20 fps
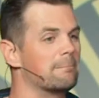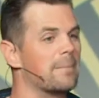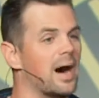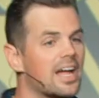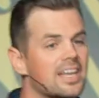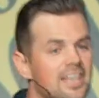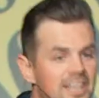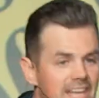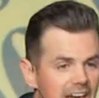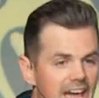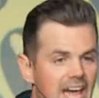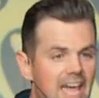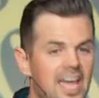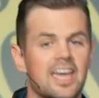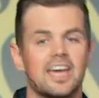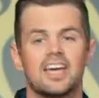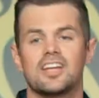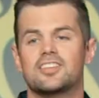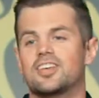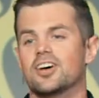
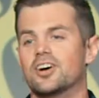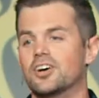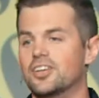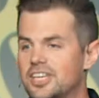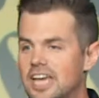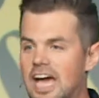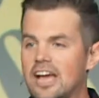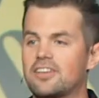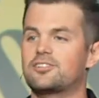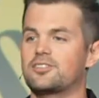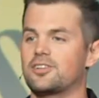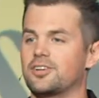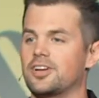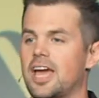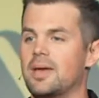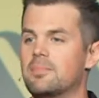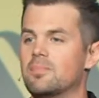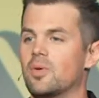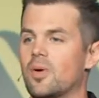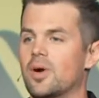Monday till
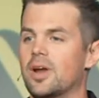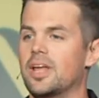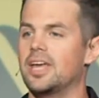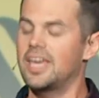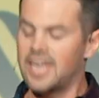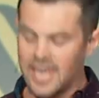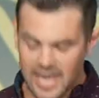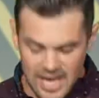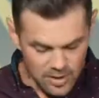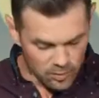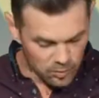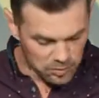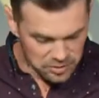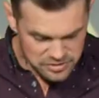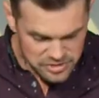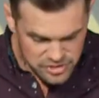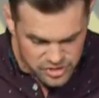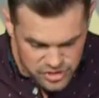yesterday morning, it was